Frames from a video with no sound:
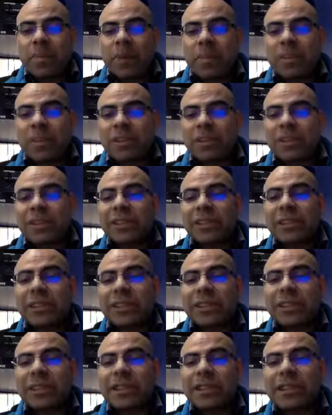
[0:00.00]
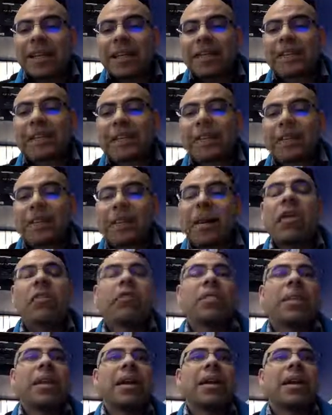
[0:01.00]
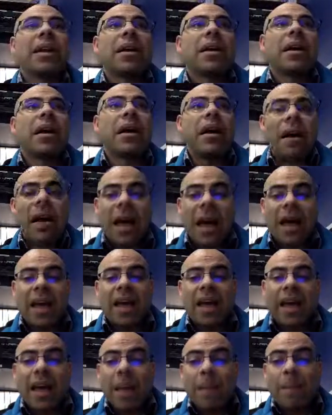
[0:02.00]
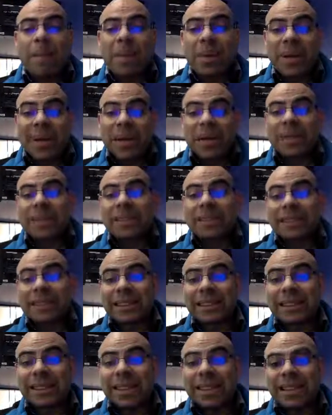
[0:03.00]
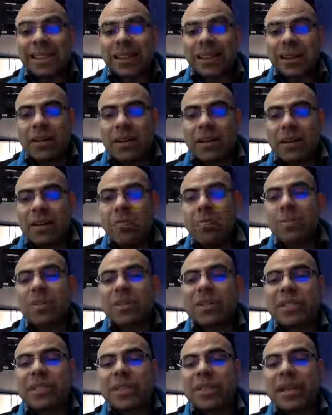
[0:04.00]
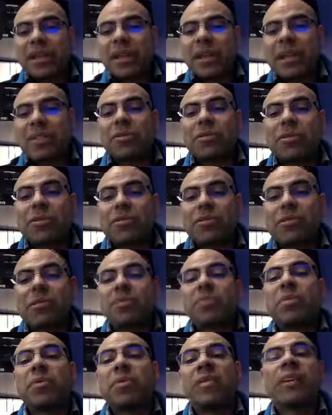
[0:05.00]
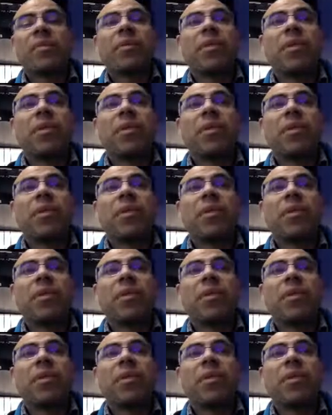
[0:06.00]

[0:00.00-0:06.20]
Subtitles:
Well, it turns out that the next letter of the alphabet, A, B, C, I can put a C there because it's just moving